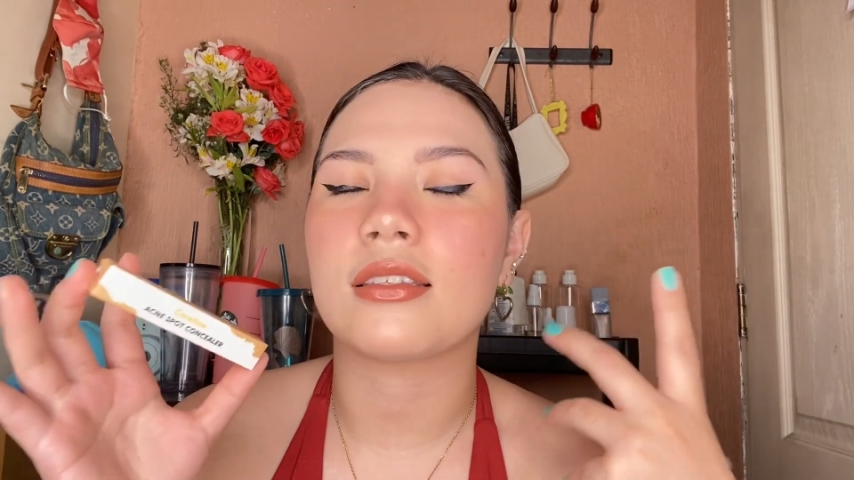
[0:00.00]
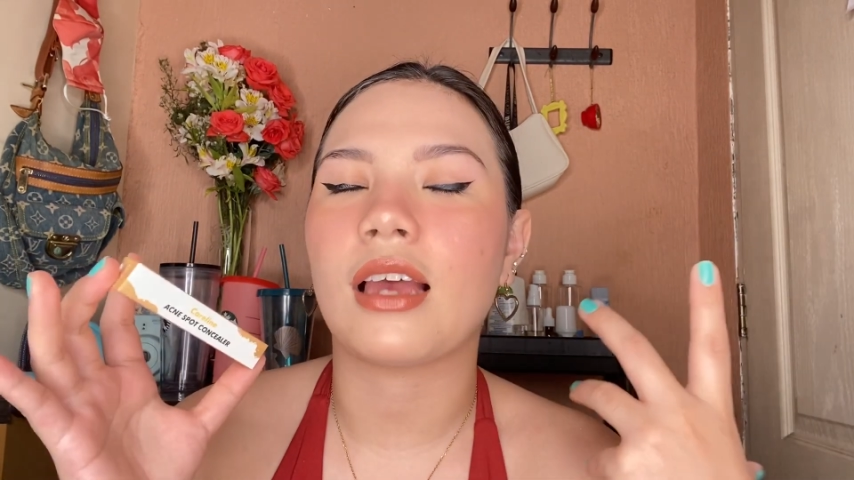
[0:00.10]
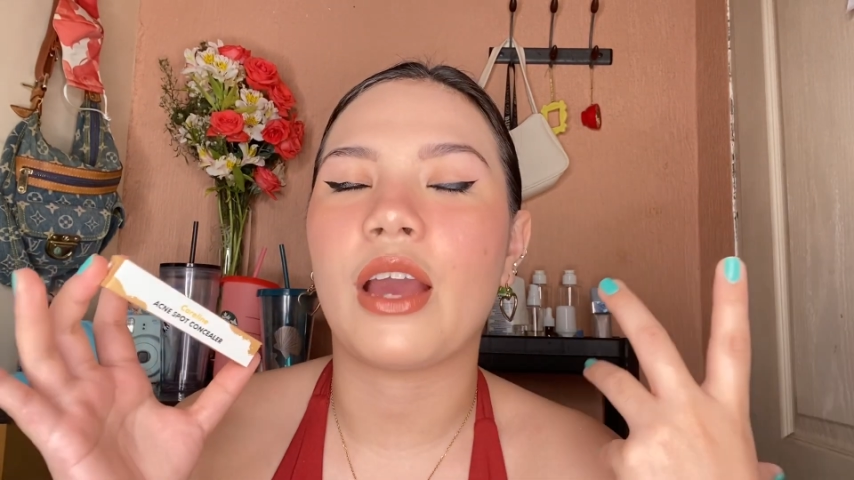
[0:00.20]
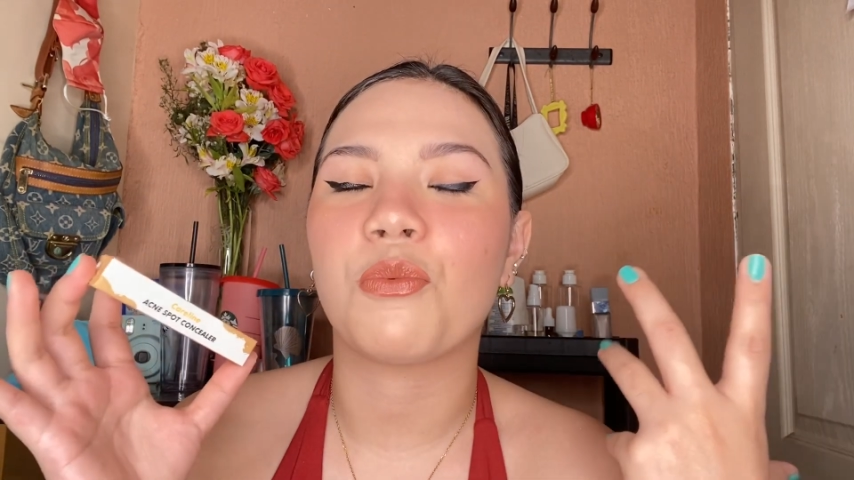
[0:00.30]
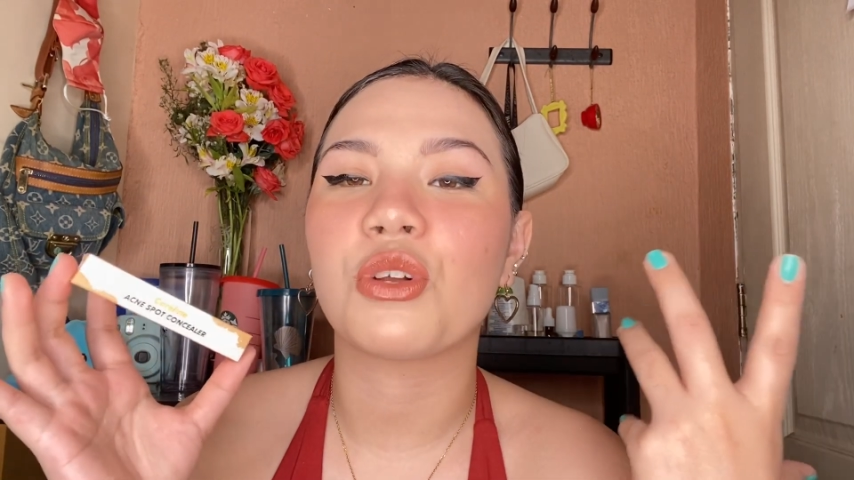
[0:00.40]

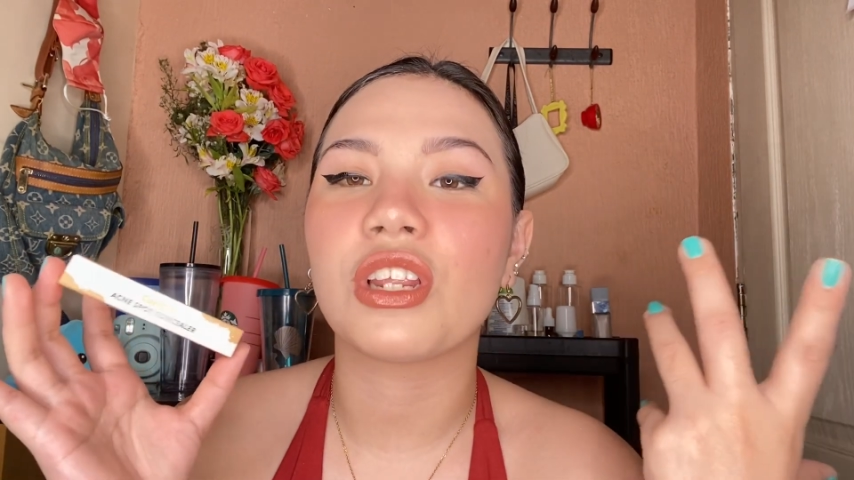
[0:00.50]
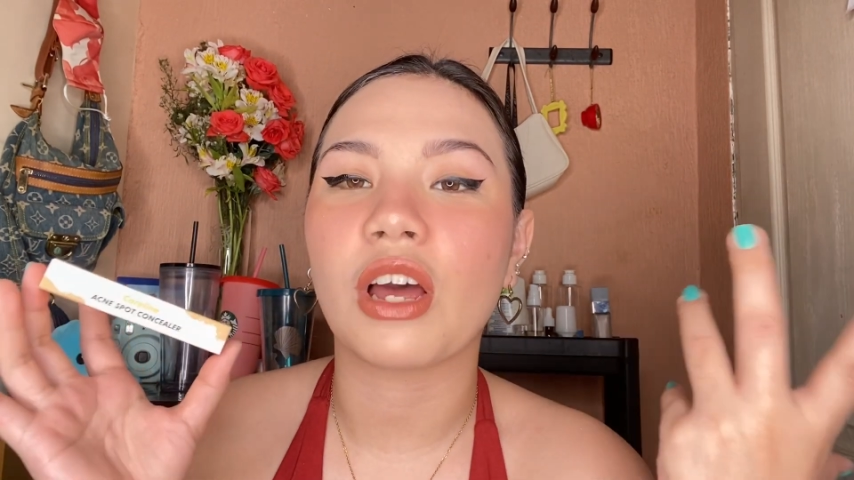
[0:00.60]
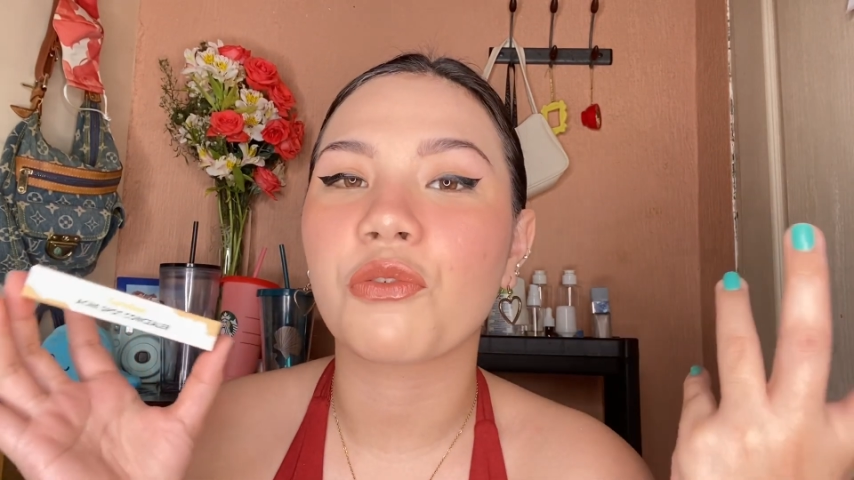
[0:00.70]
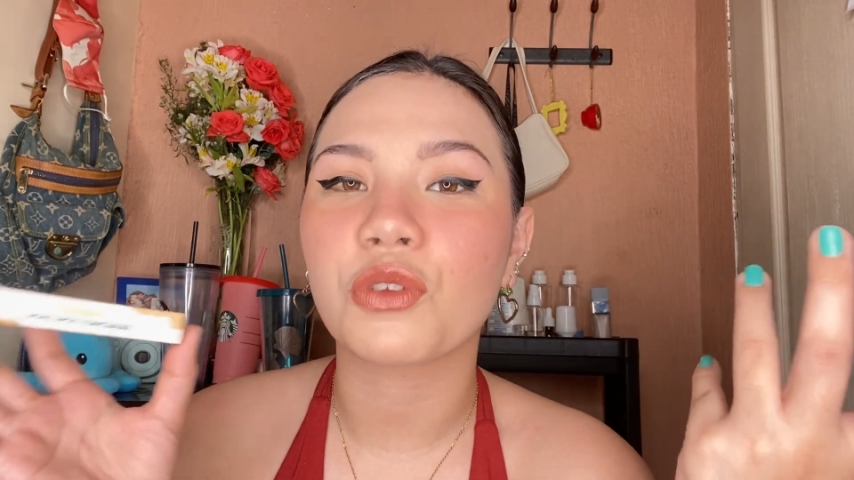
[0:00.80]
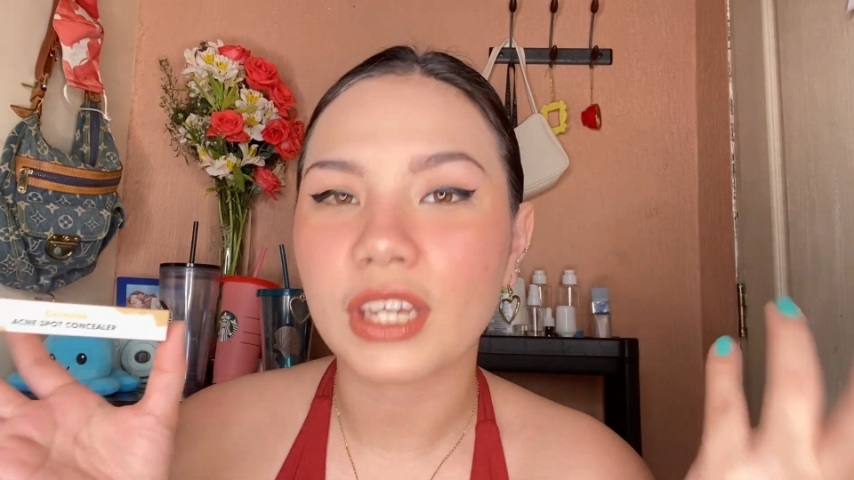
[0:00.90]
I would
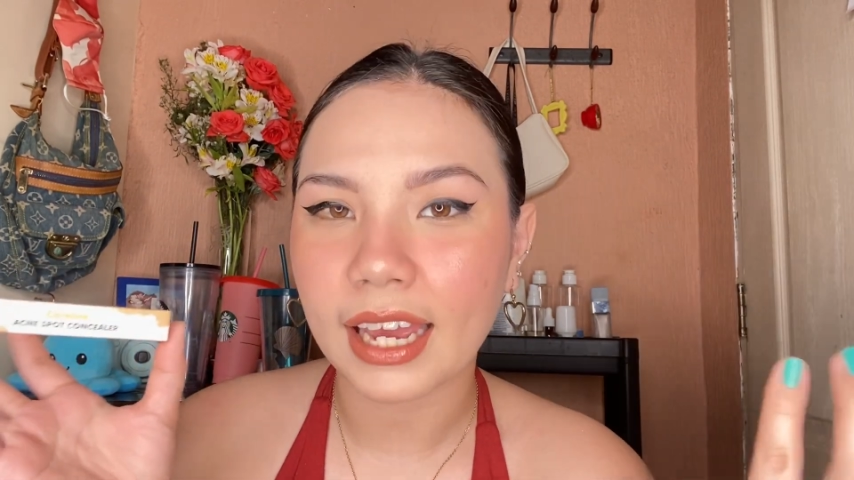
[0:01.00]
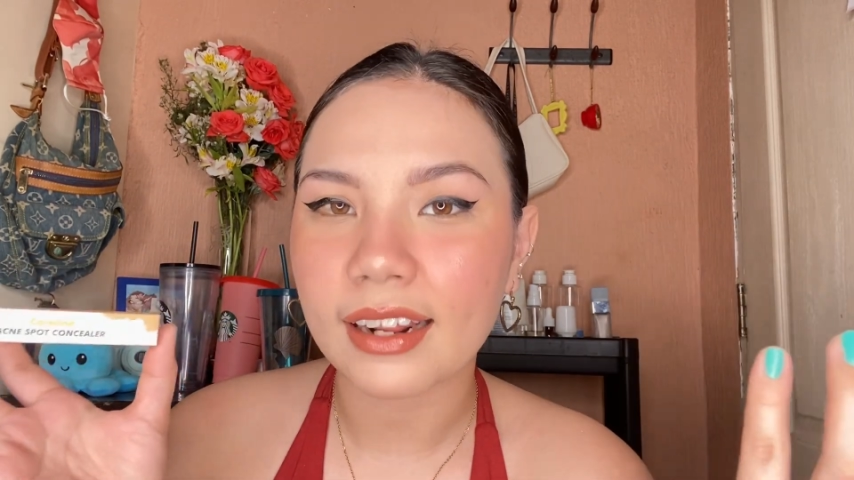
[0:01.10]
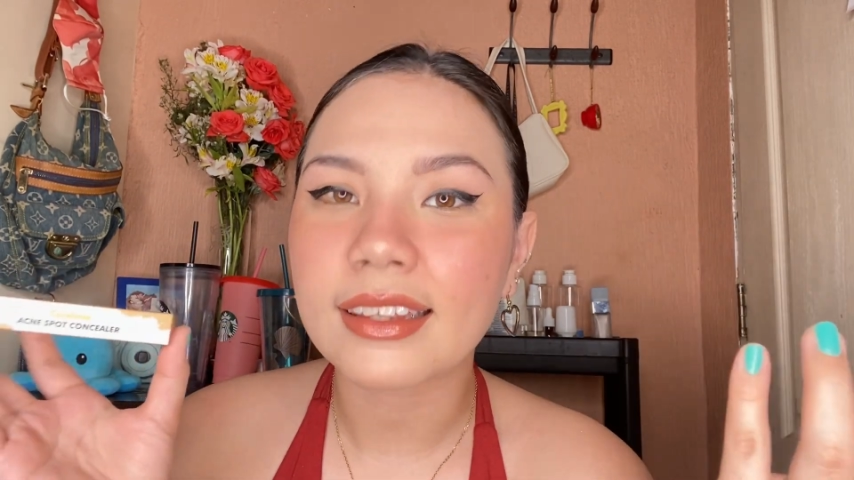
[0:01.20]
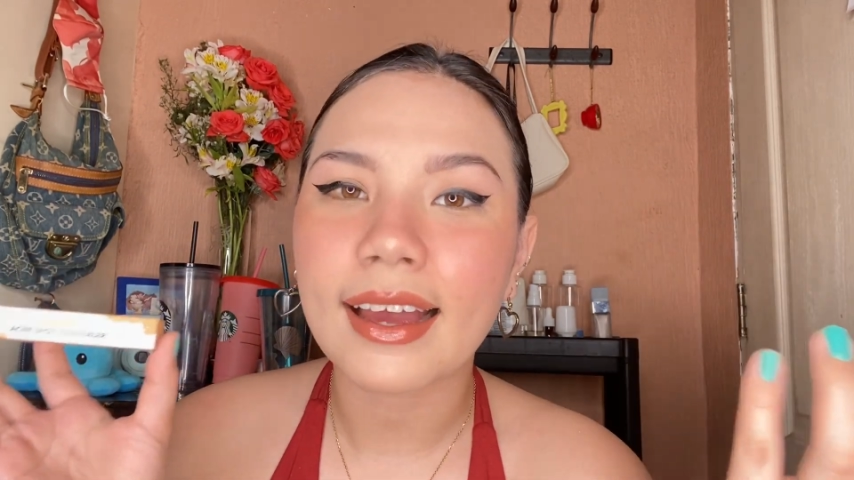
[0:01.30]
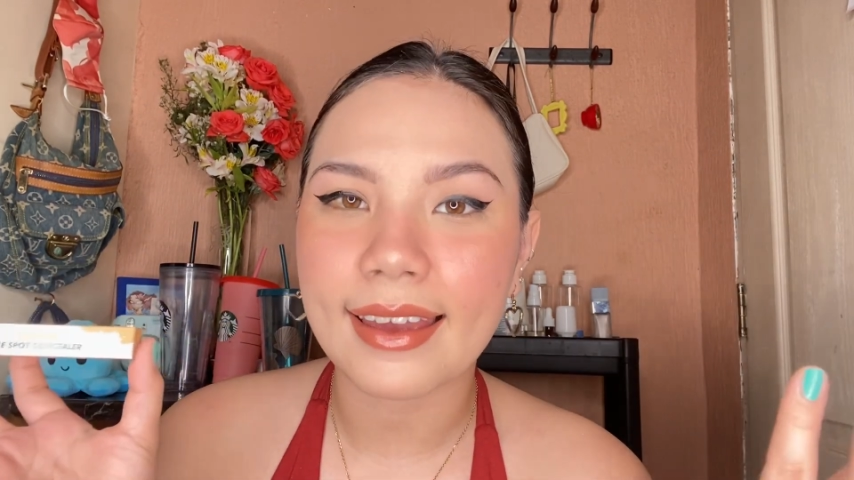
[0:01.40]
love to get
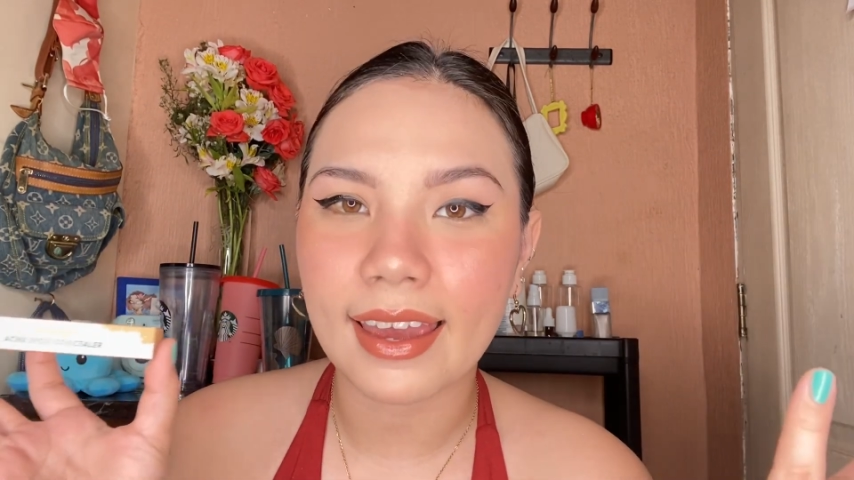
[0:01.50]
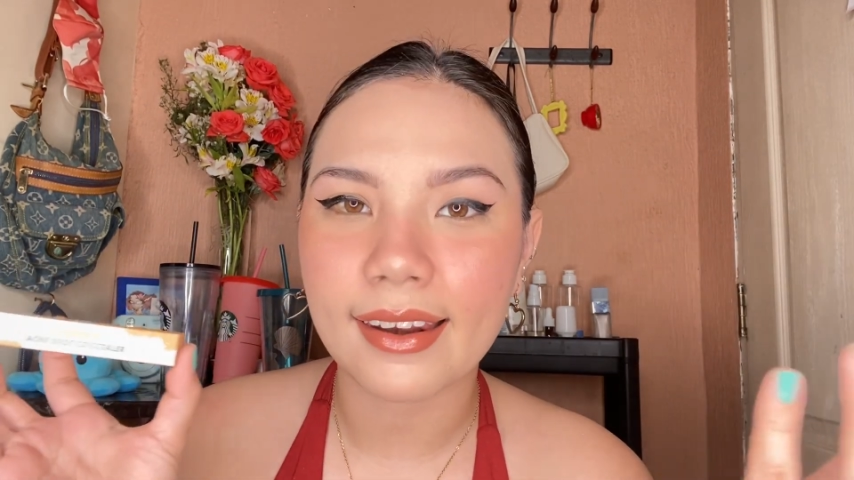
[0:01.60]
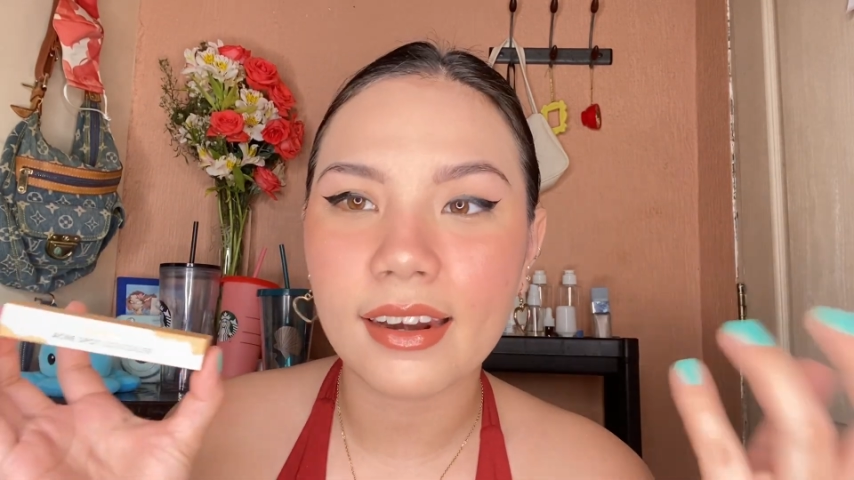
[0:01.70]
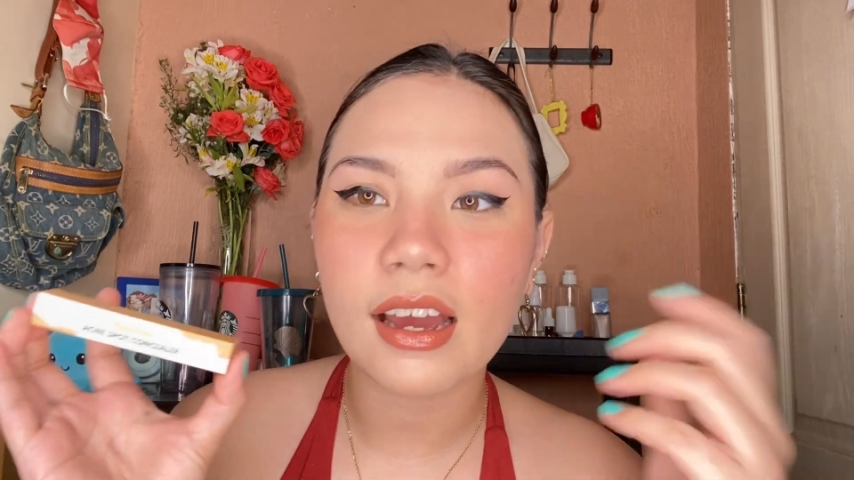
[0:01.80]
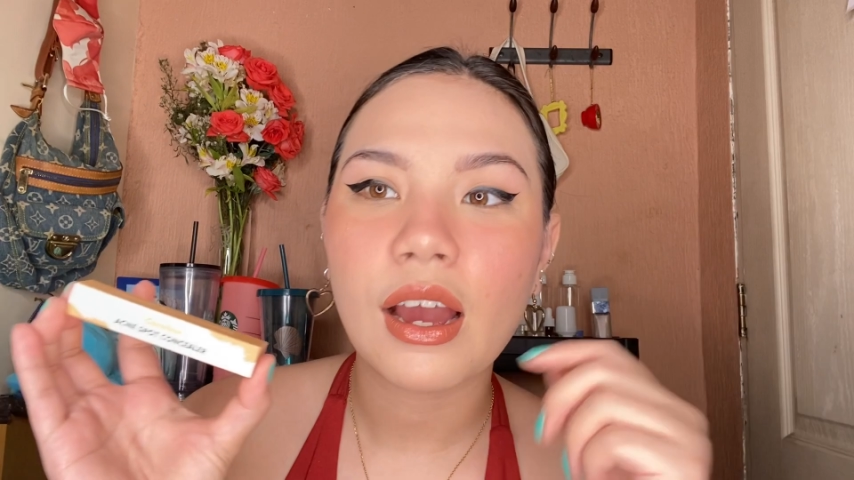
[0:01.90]
it again.